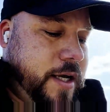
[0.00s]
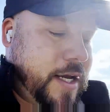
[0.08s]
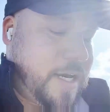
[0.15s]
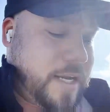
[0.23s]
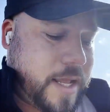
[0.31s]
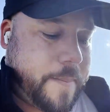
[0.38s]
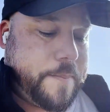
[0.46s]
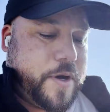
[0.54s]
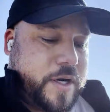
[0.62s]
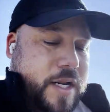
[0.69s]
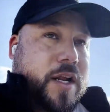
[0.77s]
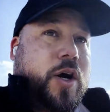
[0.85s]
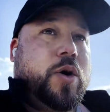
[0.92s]
I ended up
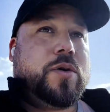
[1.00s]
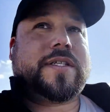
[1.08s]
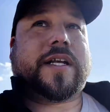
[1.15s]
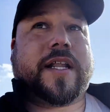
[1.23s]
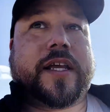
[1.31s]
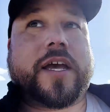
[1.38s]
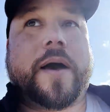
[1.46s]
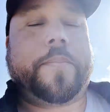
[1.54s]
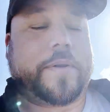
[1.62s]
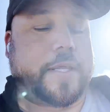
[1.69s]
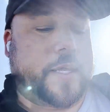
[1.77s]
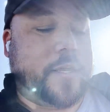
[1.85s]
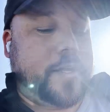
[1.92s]
building a wholesaling
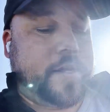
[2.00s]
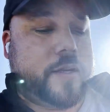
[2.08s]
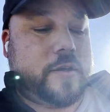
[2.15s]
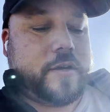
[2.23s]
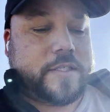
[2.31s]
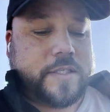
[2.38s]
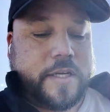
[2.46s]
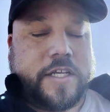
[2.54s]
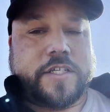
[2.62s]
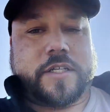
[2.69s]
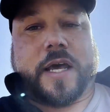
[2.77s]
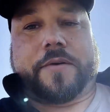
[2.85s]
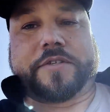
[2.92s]
company, you know, because
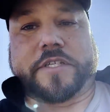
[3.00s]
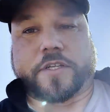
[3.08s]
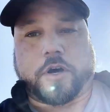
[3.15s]
initially I was just a